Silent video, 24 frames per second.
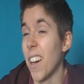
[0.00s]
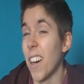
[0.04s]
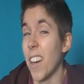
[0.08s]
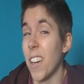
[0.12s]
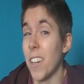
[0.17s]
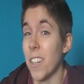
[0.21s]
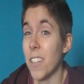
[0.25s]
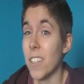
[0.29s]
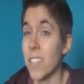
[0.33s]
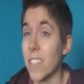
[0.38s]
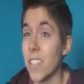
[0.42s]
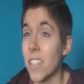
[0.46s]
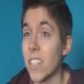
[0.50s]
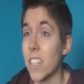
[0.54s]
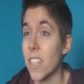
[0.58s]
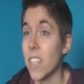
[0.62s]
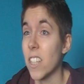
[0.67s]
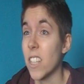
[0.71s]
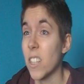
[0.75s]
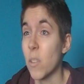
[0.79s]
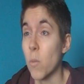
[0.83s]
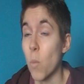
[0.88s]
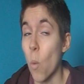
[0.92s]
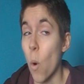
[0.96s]
I didn't
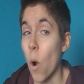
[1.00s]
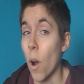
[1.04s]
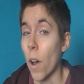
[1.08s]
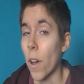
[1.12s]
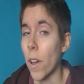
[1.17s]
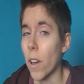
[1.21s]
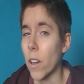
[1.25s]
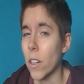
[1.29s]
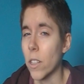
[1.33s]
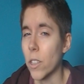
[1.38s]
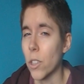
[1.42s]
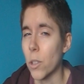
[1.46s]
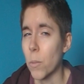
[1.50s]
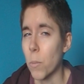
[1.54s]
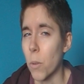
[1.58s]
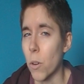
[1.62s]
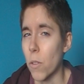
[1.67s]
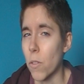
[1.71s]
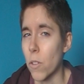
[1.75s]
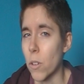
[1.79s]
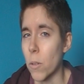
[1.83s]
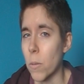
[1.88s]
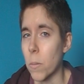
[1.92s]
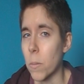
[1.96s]
see why I should
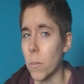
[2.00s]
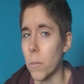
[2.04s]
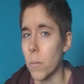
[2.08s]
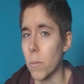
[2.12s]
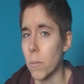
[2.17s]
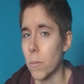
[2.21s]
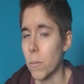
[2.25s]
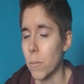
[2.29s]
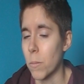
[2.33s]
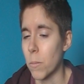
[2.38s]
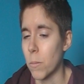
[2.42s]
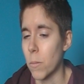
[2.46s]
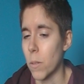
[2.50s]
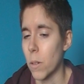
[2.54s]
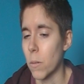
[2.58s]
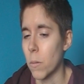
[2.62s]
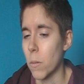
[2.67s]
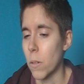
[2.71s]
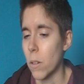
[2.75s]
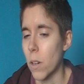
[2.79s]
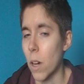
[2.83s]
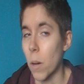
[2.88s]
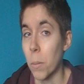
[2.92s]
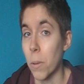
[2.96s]
bother
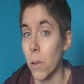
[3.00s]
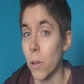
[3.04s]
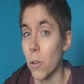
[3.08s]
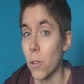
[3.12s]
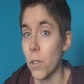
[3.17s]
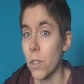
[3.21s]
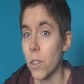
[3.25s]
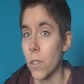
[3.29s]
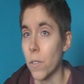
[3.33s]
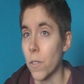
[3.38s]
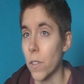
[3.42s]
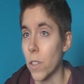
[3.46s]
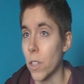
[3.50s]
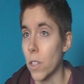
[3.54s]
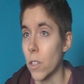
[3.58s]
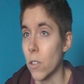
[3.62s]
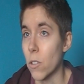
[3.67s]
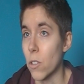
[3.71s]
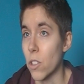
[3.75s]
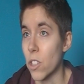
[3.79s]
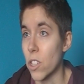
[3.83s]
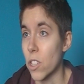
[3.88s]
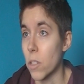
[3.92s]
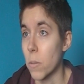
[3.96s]
uploading a video
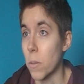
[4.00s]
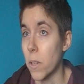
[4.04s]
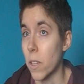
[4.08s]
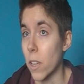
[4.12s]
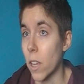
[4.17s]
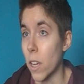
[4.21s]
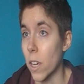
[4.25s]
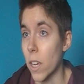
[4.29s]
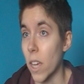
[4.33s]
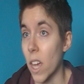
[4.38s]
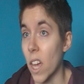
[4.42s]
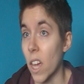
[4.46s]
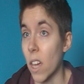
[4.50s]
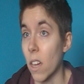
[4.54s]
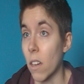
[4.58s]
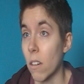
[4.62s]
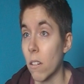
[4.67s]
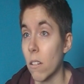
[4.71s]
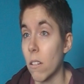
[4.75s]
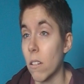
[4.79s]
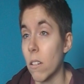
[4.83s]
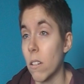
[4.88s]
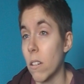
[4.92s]
just to be like, hey,